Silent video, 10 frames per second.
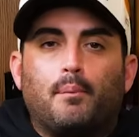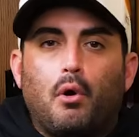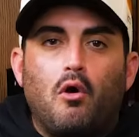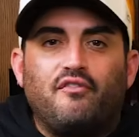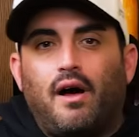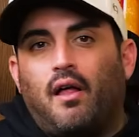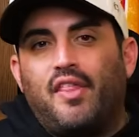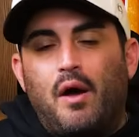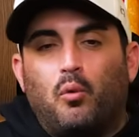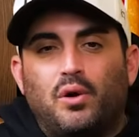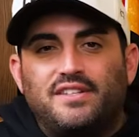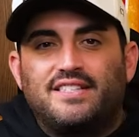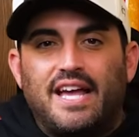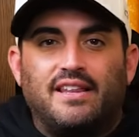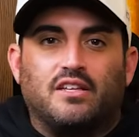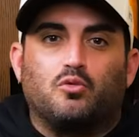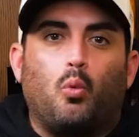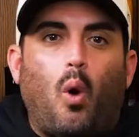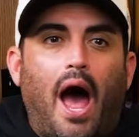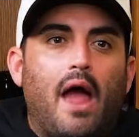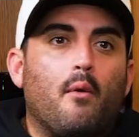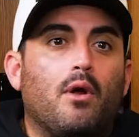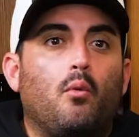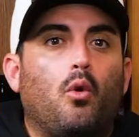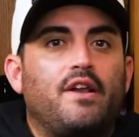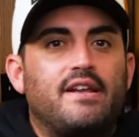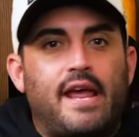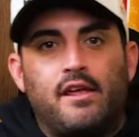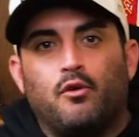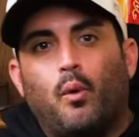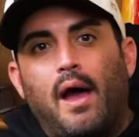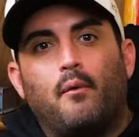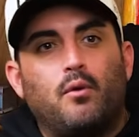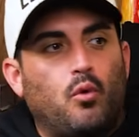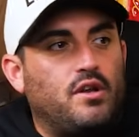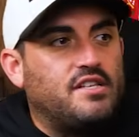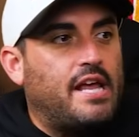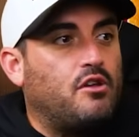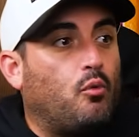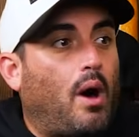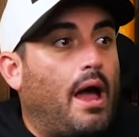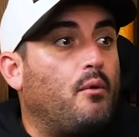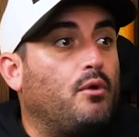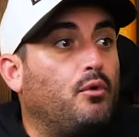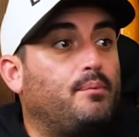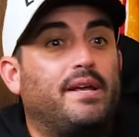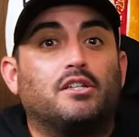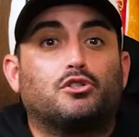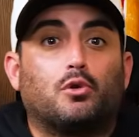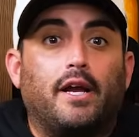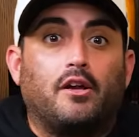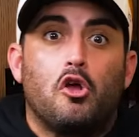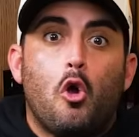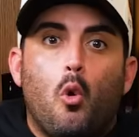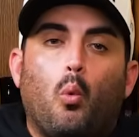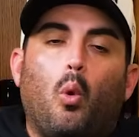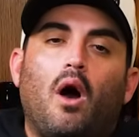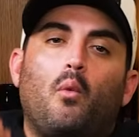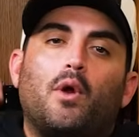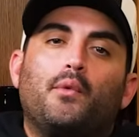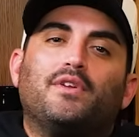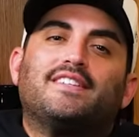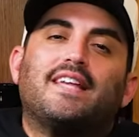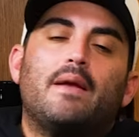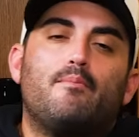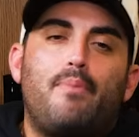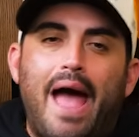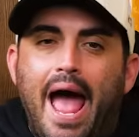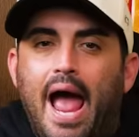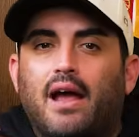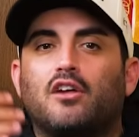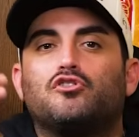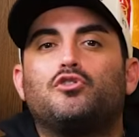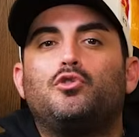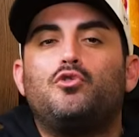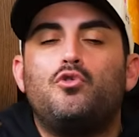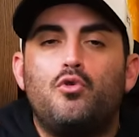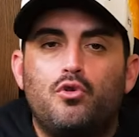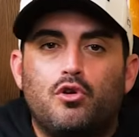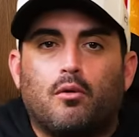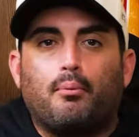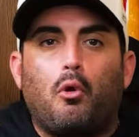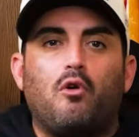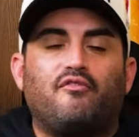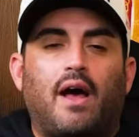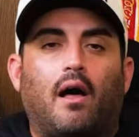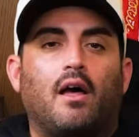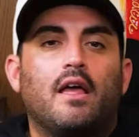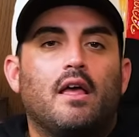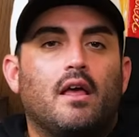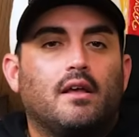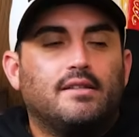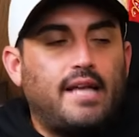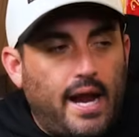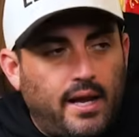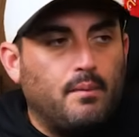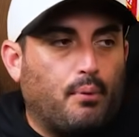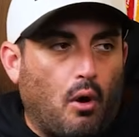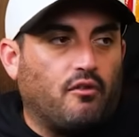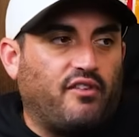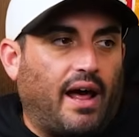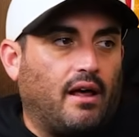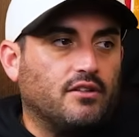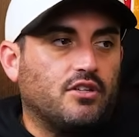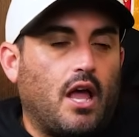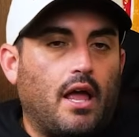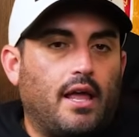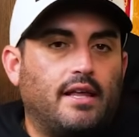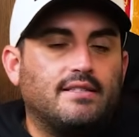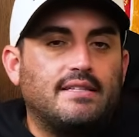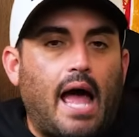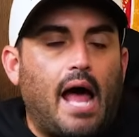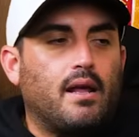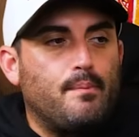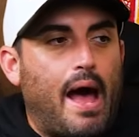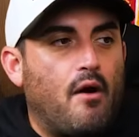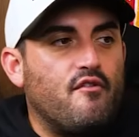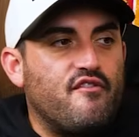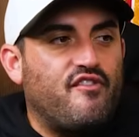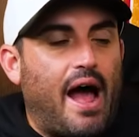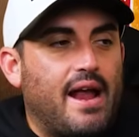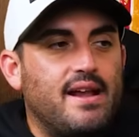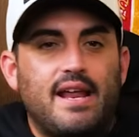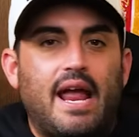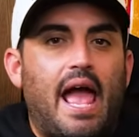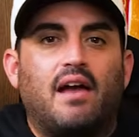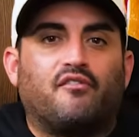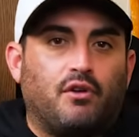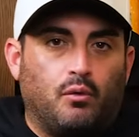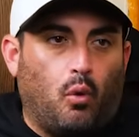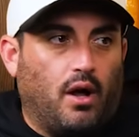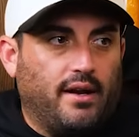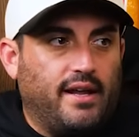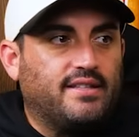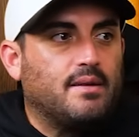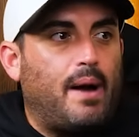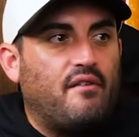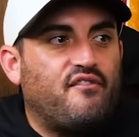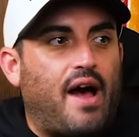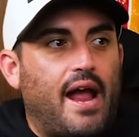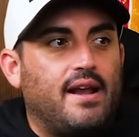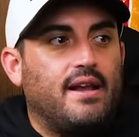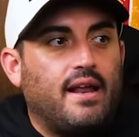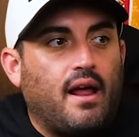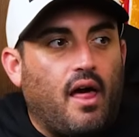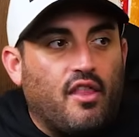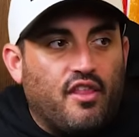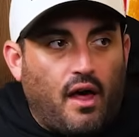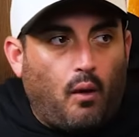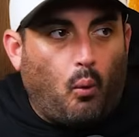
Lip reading: profile that would say this. Why we wouldn't date you. Why we would date you. Why we would be intrigued. What we would say back to your profile. Dating profiles is not about finding everyone. It's about finding the